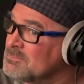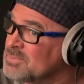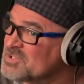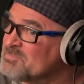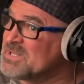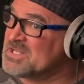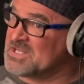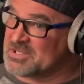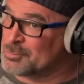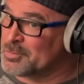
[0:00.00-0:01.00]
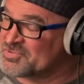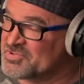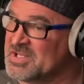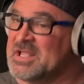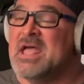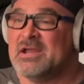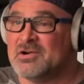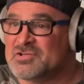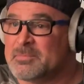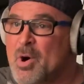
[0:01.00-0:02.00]
plus B equals C,
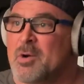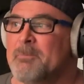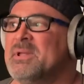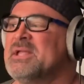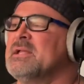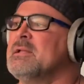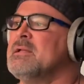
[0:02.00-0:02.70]
here's the part B.